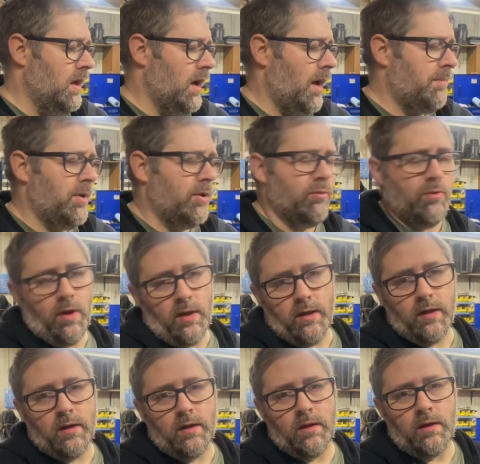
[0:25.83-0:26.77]
been
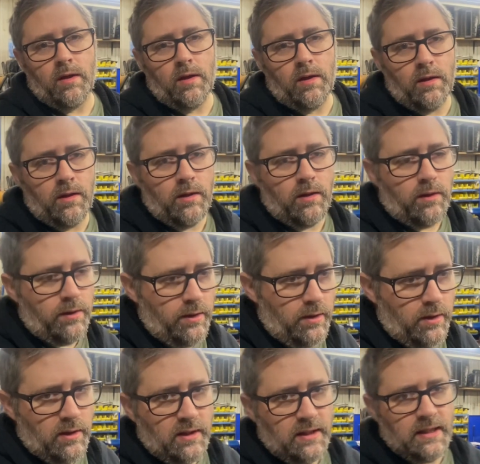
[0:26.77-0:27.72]
running
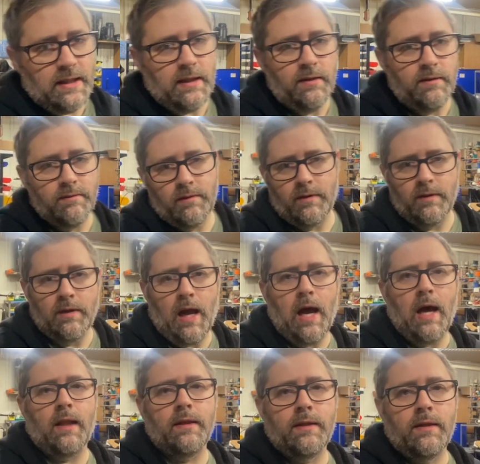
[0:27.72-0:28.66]
the
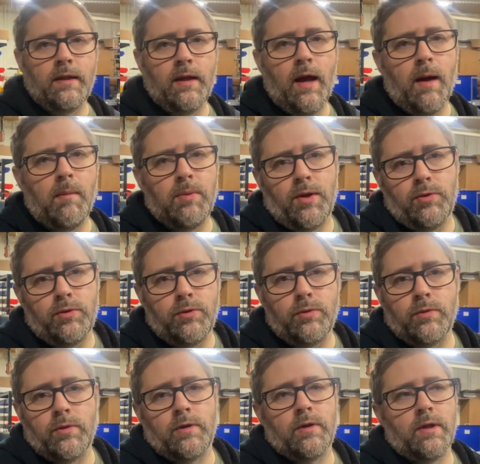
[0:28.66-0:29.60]
Holley Diablo
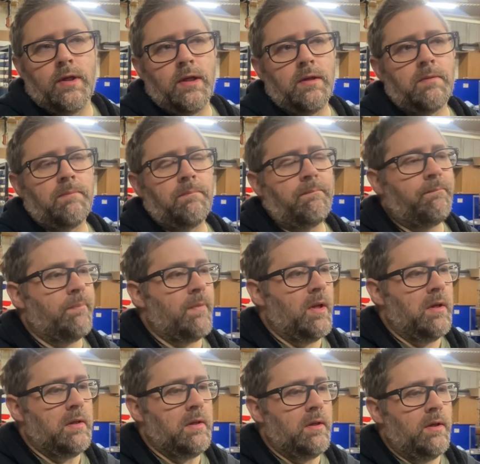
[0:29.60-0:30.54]
tuner in it,
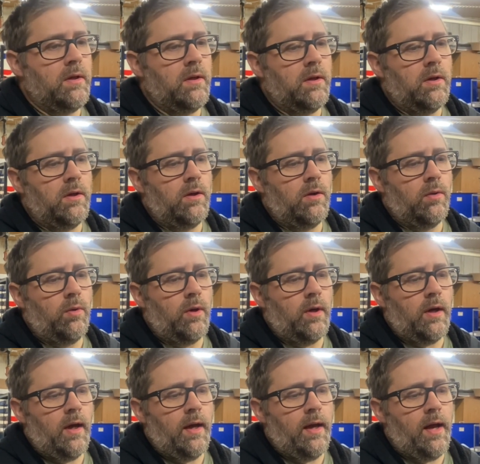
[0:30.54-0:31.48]
where
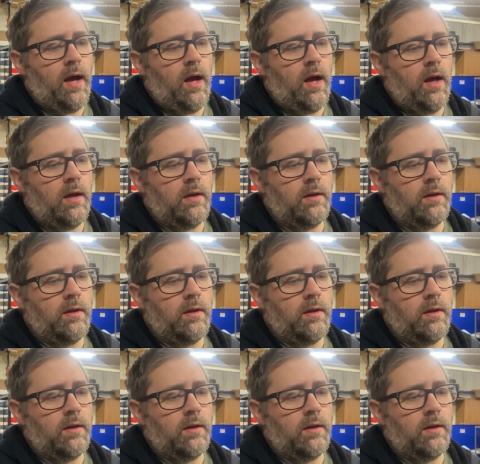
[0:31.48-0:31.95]
I